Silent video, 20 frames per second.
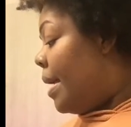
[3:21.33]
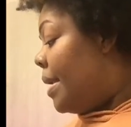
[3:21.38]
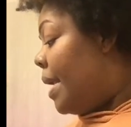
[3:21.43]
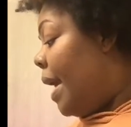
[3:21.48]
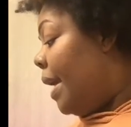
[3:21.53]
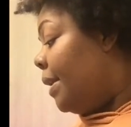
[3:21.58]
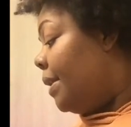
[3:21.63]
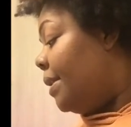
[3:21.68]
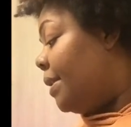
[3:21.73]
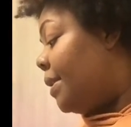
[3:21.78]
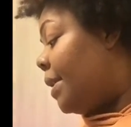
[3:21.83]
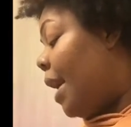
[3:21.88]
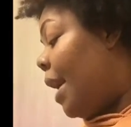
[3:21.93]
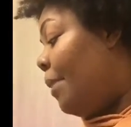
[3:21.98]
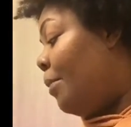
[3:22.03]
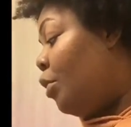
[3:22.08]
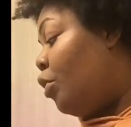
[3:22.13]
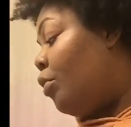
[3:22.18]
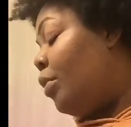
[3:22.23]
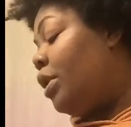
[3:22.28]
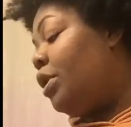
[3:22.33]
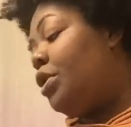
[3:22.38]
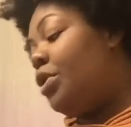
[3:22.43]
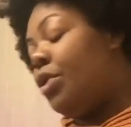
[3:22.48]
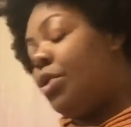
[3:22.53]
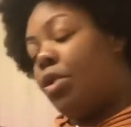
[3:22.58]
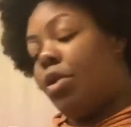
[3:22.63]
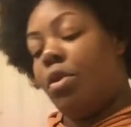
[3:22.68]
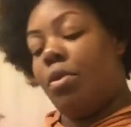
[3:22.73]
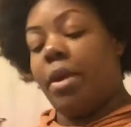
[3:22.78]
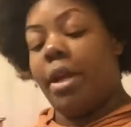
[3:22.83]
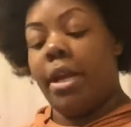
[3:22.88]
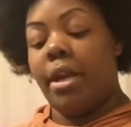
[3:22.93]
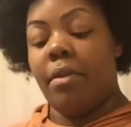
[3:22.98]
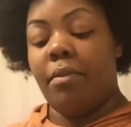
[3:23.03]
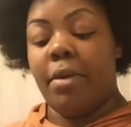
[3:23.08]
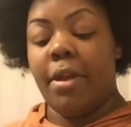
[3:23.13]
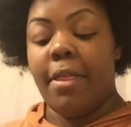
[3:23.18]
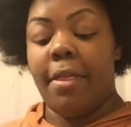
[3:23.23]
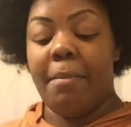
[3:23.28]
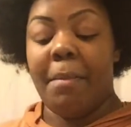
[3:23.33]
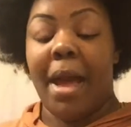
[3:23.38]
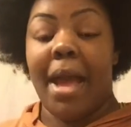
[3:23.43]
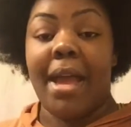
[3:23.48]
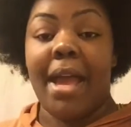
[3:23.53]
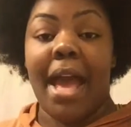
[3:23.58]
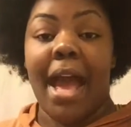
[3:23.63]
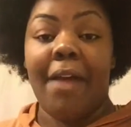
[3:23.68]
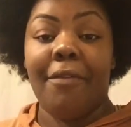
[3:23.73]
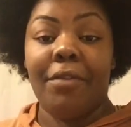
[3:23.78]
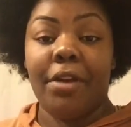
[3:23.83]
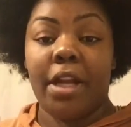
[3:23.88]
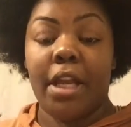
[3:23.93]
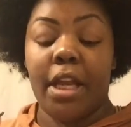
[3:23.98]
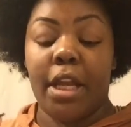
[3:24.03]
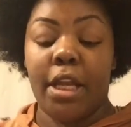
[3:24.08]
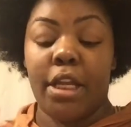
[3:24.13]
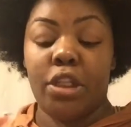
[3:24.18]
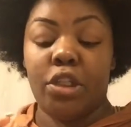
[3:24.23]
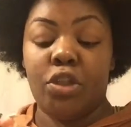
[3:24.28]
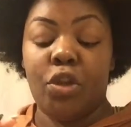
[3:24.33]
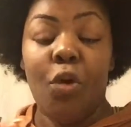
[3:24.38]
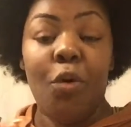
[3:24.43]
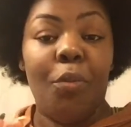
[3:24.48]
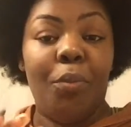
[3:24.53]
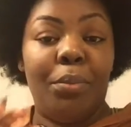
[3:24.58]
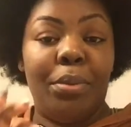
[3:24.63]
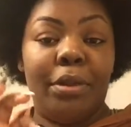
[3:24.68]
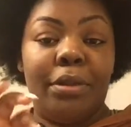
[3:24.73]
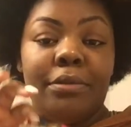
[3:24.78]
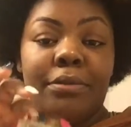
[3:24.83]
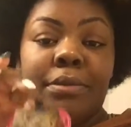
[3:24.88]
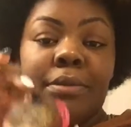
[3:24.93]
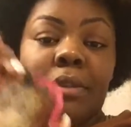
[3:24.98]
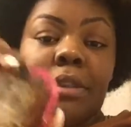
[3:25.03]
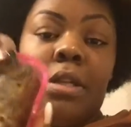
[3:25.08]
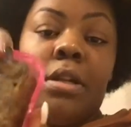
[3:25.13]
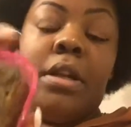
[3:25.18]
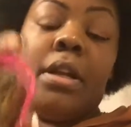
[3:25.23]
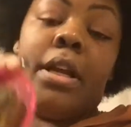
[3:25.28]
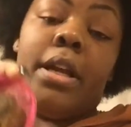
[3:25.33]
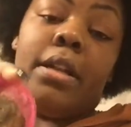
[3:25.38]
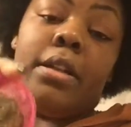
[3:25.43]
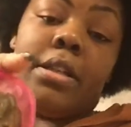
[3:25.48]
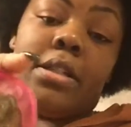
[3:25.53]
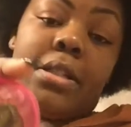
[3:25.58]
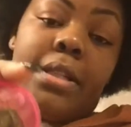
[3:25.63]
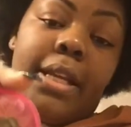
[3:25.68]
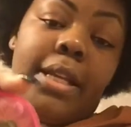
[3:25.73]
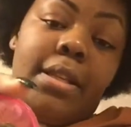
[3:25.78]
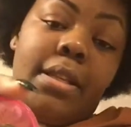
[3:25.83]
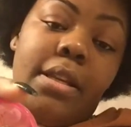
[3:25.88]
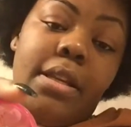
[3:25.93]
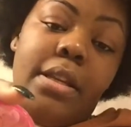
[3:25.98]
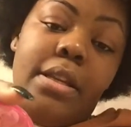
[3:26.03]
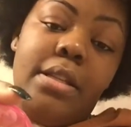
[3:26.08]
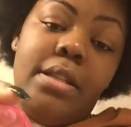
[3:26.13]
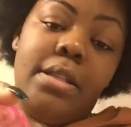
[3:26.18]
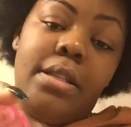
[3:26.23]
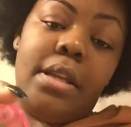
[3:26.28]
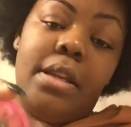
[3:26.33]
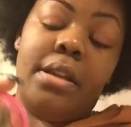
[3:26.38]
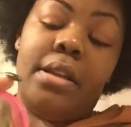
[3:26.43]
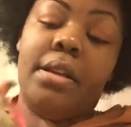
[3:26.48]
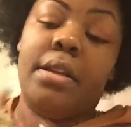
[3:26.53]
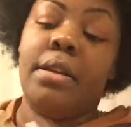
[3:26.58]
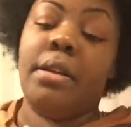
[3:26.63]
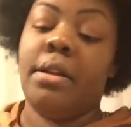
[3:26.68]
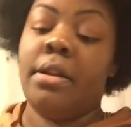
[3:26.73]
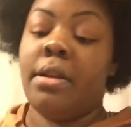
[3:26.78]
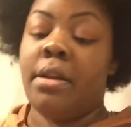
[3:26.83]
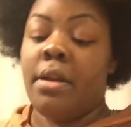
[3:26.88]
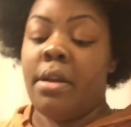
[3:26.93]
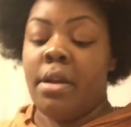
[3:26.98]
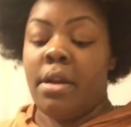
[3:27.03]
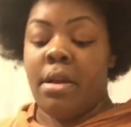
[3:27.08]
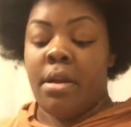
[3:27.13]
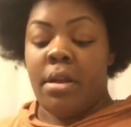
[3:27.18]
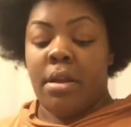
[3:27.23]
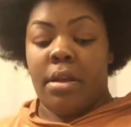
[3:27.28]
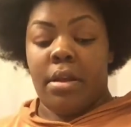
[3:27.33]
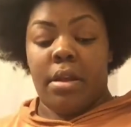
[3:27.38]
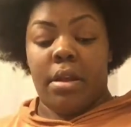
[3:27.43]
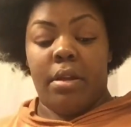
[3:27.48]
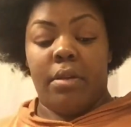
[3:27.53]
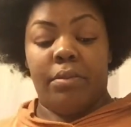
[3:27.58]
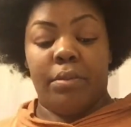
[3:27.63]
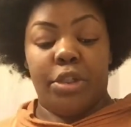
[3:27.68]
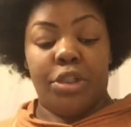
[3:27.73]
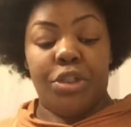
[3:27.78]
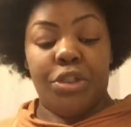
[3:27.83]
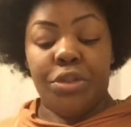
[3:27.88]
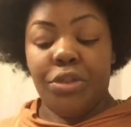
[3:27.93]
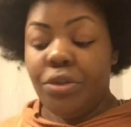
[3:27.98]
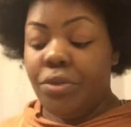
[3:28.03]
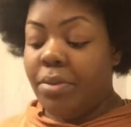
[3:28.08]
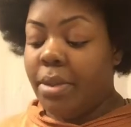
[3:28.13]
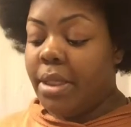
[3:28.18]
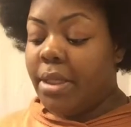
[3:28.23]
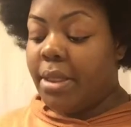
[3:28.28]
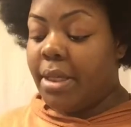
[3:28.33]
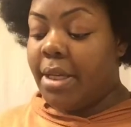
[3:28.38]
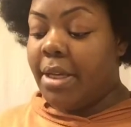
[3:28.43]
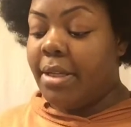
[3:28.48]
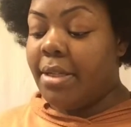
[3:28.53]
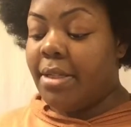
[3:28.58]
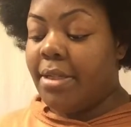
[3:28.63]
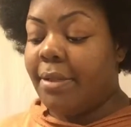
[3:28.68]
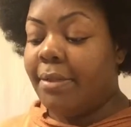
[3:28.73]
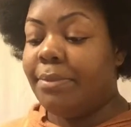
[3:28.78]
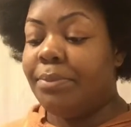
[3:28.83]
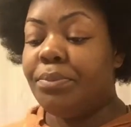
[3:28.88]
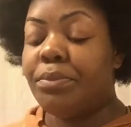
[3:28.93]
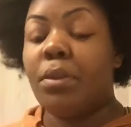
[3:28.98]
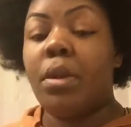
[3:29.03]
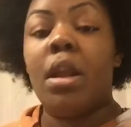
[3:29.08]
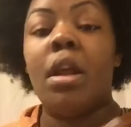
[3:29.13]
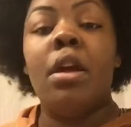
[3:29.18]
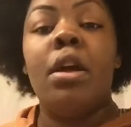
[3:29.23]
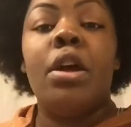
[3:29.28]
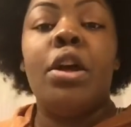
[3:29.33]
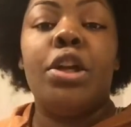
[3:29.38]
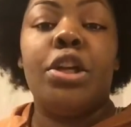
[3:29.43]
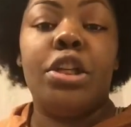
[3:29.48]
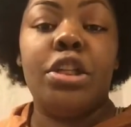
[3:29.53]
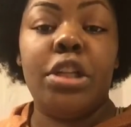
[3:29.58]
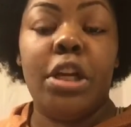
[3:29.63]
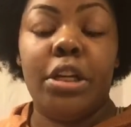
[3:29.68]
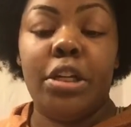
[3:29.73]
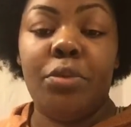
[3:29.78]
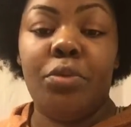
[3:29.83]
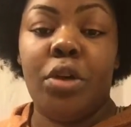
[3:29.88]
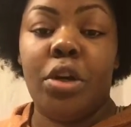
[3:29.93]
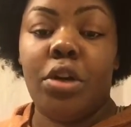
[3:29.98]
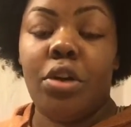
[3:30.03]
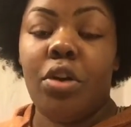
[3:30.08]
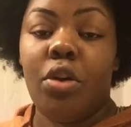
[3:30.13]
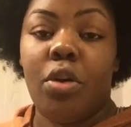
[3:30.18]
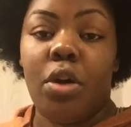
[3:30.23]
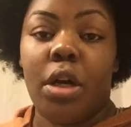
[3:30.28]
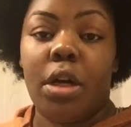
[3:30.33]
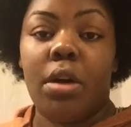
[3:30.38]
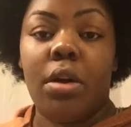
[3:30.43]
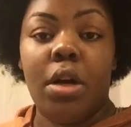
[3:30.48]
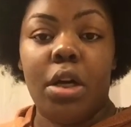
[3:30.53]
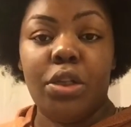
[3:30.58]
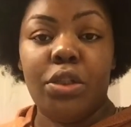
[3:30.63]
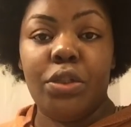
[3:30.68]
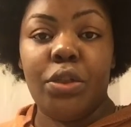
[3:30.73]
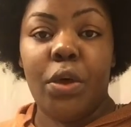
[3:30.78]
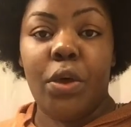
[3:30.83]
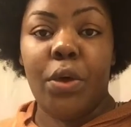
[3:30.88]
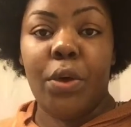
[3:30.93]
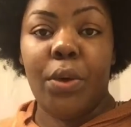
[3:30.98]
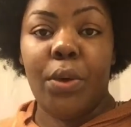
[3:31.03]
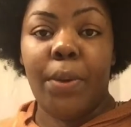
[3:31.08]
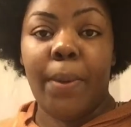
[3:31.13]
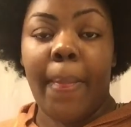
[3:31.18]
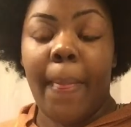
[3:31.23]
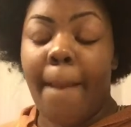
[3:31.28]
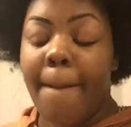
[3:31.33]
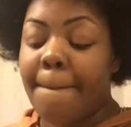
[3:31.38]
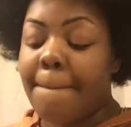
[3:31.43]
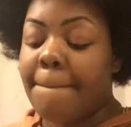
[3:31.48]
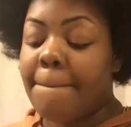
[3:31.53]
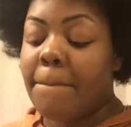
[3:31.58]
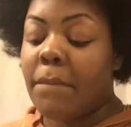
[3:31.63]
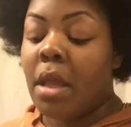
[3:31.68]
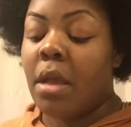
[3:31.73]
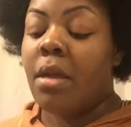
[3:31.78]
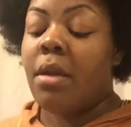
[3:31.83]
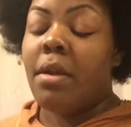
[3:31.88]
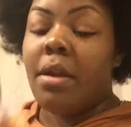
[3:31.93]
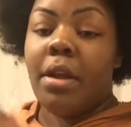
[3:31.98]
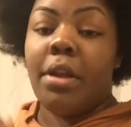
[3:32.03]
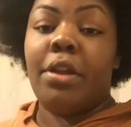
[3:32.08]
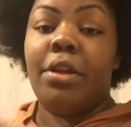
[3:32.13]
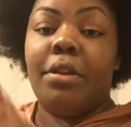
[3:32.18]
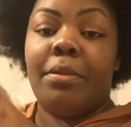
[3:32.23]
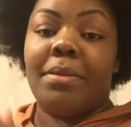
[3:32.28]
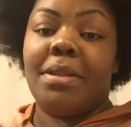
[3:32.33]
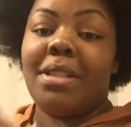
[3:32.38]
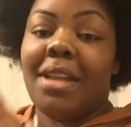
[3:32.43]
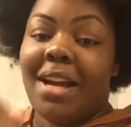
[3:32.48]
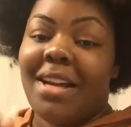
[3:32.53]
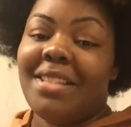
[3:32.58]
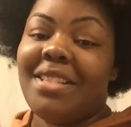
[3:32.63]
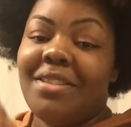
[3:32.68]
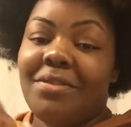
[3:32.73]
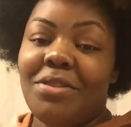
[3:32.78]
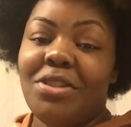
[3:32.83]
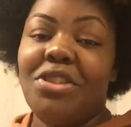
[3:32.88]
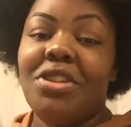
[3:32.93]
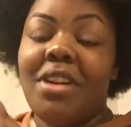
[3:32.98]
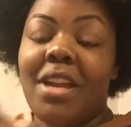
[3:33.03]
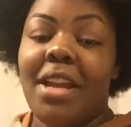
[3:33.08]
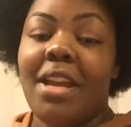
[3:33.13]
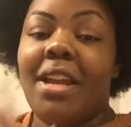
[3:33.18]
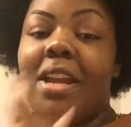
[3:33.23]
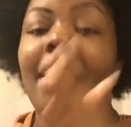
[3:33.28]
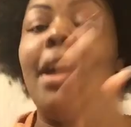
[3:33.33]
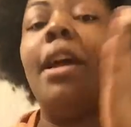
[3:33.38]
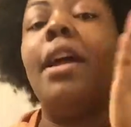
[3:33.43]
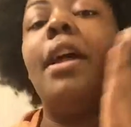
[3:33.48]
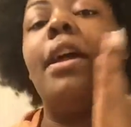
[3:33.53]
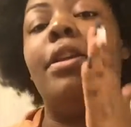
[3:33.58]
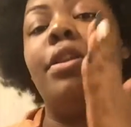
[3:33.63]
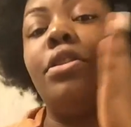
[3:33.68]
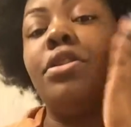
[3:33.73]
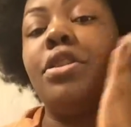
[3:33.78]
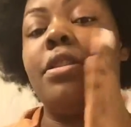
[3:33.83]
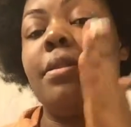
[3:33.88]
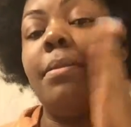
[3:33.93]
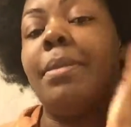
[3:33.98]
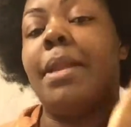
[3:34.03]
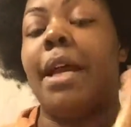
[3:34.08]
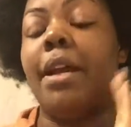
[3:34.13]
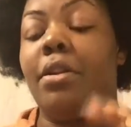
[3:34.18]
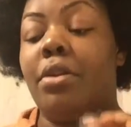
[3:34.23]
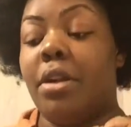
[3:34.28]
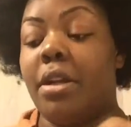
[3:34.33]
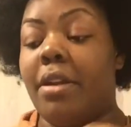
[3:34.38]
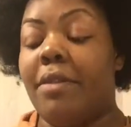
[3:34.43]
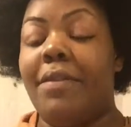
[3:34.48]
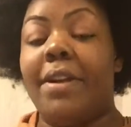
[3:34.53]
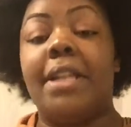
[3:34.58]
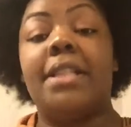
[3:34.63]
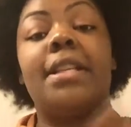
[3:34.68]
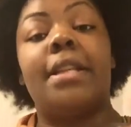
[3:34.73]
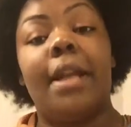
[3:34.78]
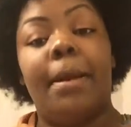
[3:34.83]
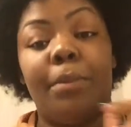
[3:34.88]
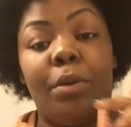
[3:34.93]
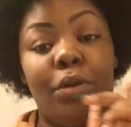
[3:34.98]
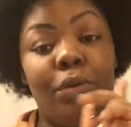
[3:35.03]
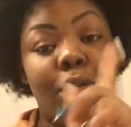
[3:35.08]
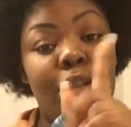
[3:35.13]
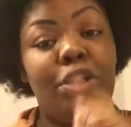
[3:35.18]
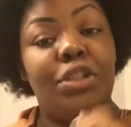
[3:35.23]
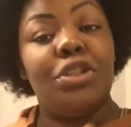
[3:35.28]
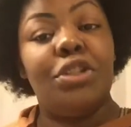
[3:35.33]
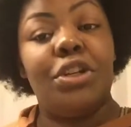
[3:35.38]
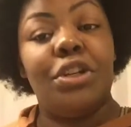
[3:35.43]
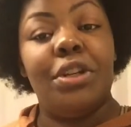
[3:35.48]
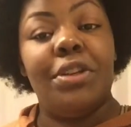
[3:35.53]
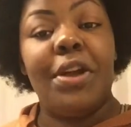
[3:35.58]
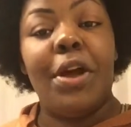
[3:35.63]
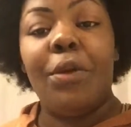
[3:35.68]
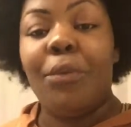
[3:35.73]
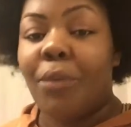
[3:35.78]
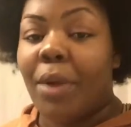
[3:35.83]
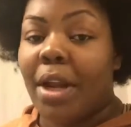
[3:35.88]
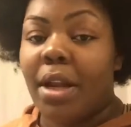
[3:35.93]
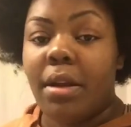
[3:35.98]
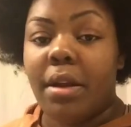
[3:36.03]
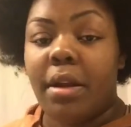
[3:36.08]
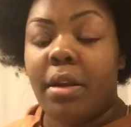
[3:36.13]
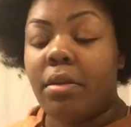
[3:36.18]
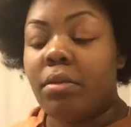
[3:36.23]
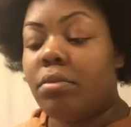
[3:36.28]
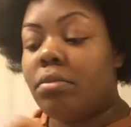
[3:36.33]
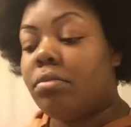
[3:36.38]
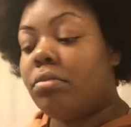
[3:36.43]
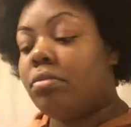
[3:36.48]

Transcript: Next, I'm going to go in with my African soap. It looks like this. And what you do with this, you turn the water on also. Massage it with your hand and you just apply it on your face. And I'm going to show you that right now.